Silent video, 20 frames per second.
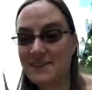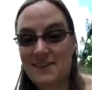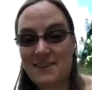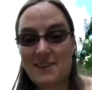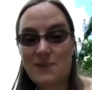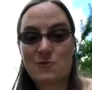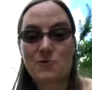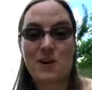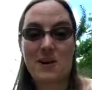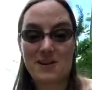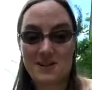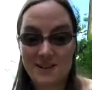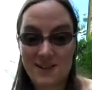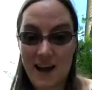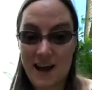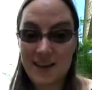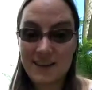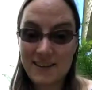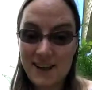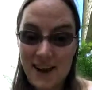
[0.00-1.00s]
get dressed
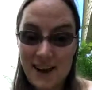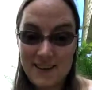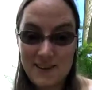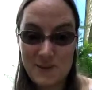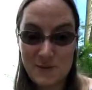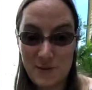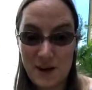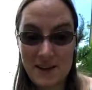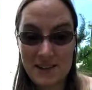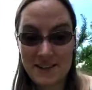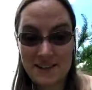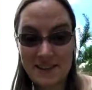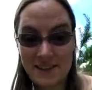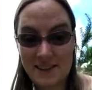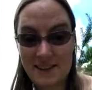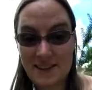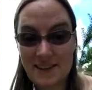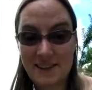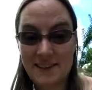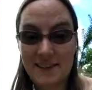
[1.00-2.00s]
yet. I just wanted to
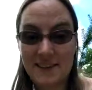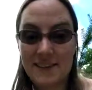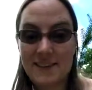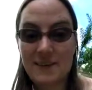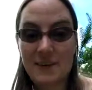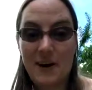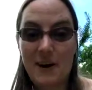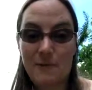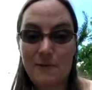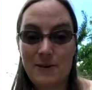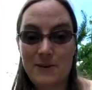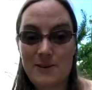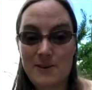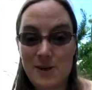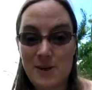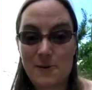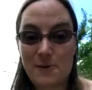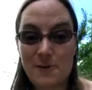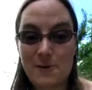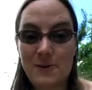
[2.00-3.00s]
see, I wanted to
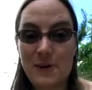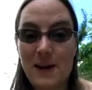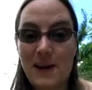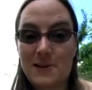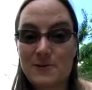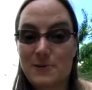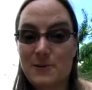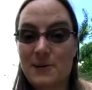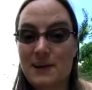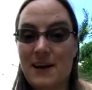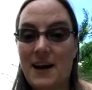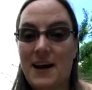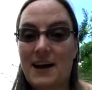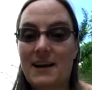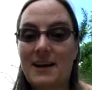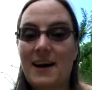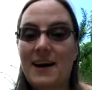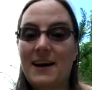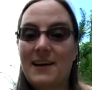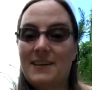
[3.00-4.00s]
share with you guys what I
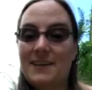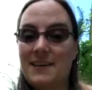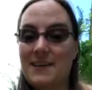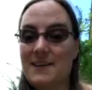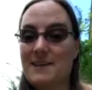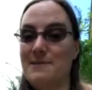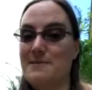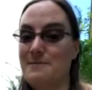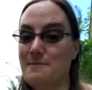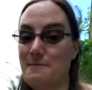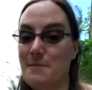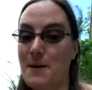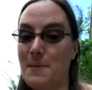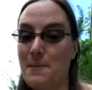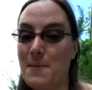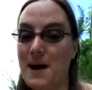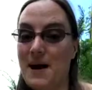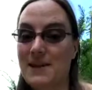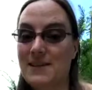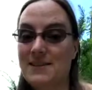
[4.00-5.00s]
got in my
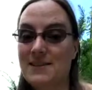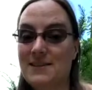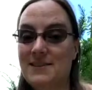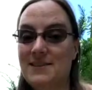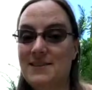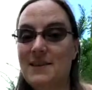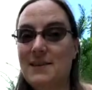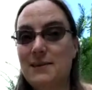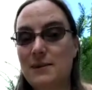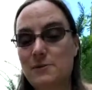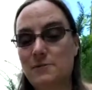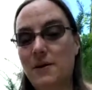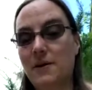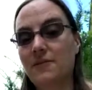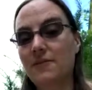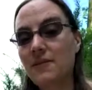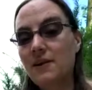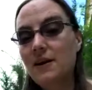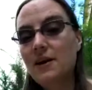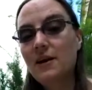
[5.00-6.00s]
box this
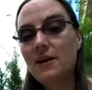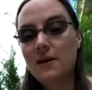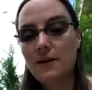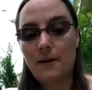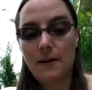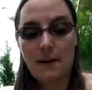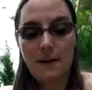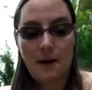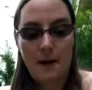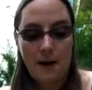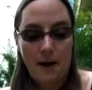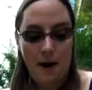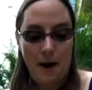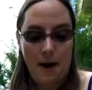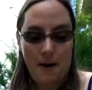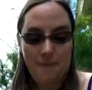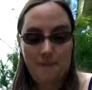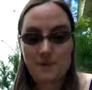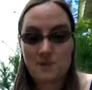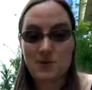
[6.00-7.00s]
month.
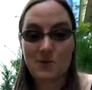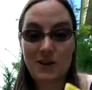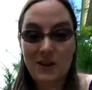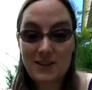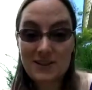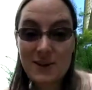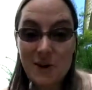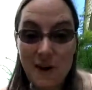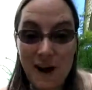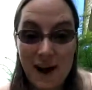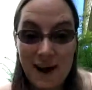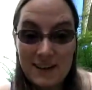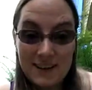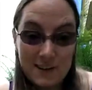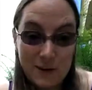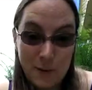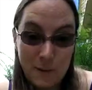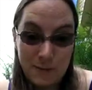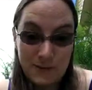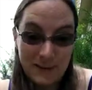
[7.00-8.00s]
So let's go ahead
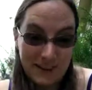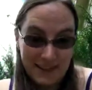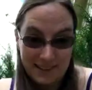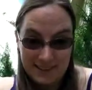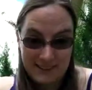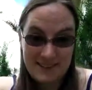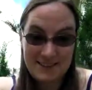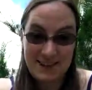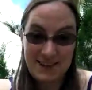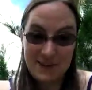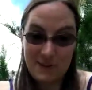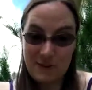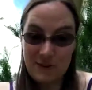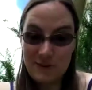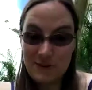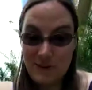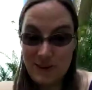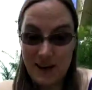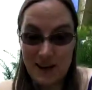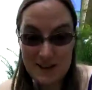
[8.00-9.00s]
and open it, because I know
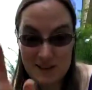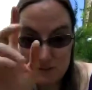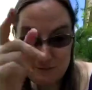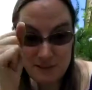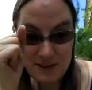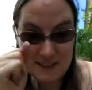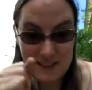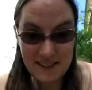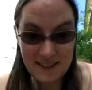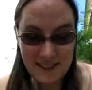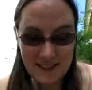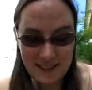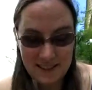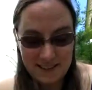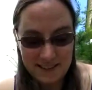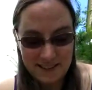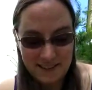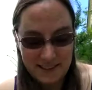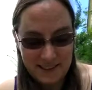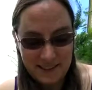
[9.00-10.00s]
you guys are busy
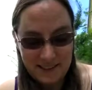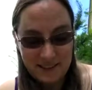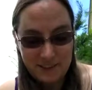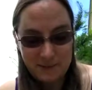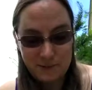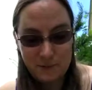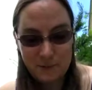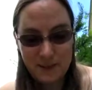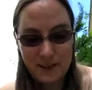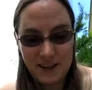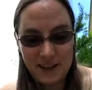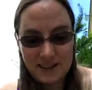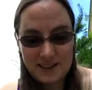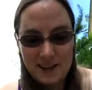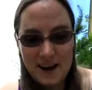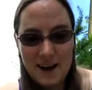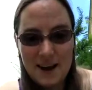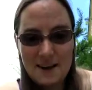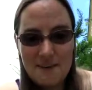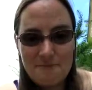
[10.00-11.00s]
and we got
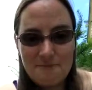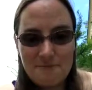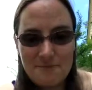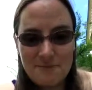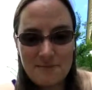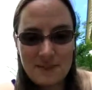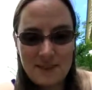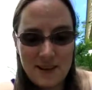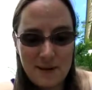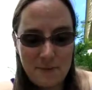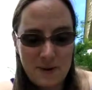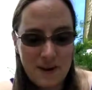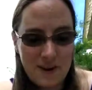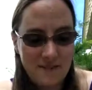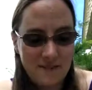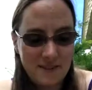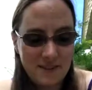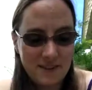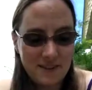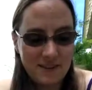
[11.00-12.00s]
time that we
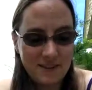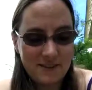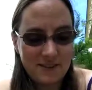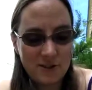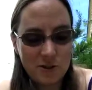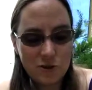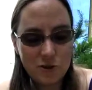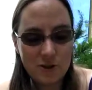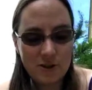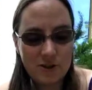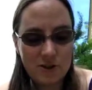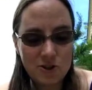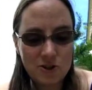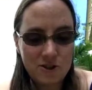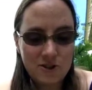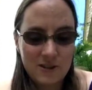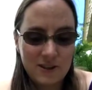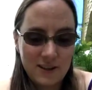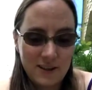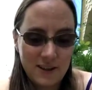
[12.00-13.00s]
have to crunch.
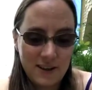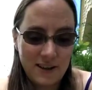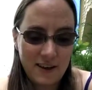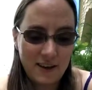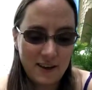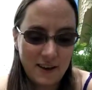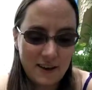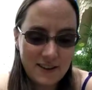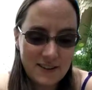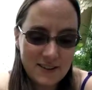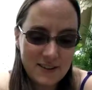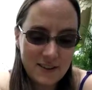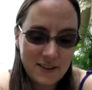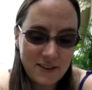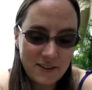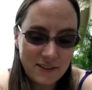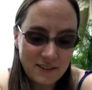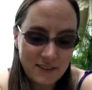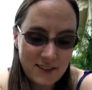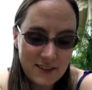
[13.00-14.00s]
Alright, so
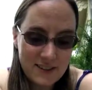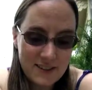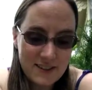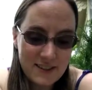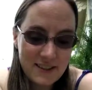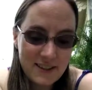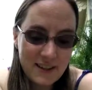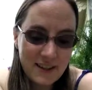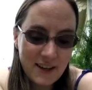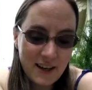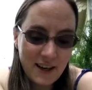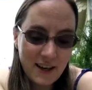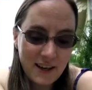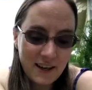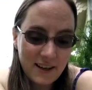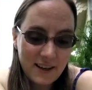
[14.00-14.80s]
let's see here.